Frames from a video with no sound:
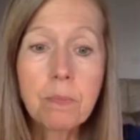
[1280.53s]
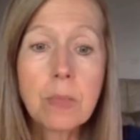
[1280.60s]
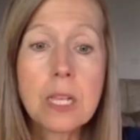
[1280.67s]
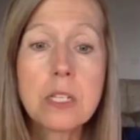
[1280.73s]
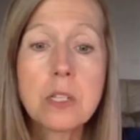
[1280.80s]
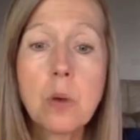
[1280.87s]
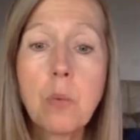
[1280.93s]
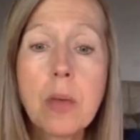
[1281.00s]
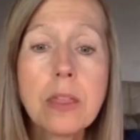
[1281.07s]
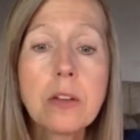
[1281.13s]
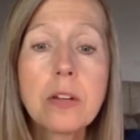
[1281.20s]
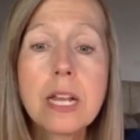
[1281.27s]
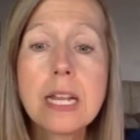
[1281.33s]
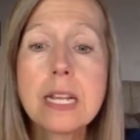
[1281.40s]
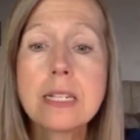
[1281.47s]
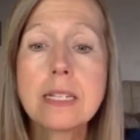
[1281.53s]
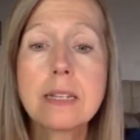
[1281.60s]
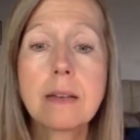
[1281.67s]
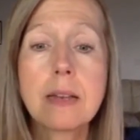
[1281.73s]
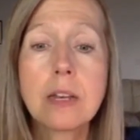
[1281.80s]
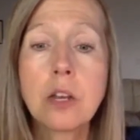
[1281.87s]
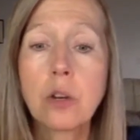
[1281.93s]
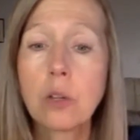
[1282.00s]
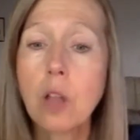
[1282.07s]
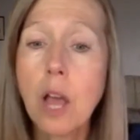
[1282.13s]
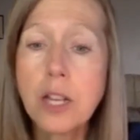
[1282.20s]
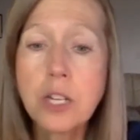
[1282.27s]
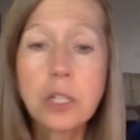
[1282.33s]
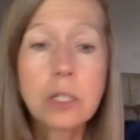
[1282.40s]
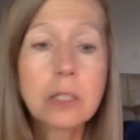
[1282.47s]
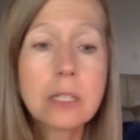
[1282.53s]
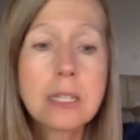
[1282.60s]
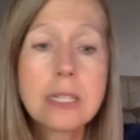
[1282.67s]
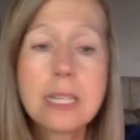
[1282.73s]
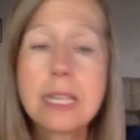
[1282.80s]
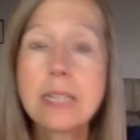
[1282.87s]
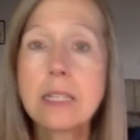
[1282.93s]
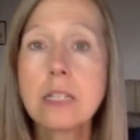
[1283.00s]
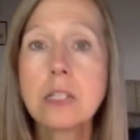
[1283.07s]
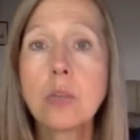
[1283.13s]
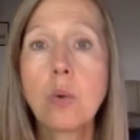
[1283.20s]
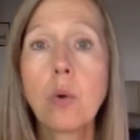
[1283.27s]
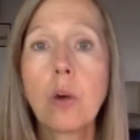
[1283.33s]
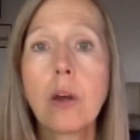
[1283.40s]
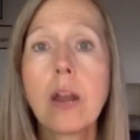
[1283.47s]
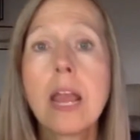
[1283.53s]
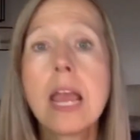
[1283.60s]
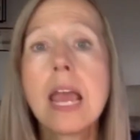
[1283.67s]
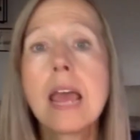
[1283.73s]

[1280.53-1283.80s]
So whether it is neurological diseases or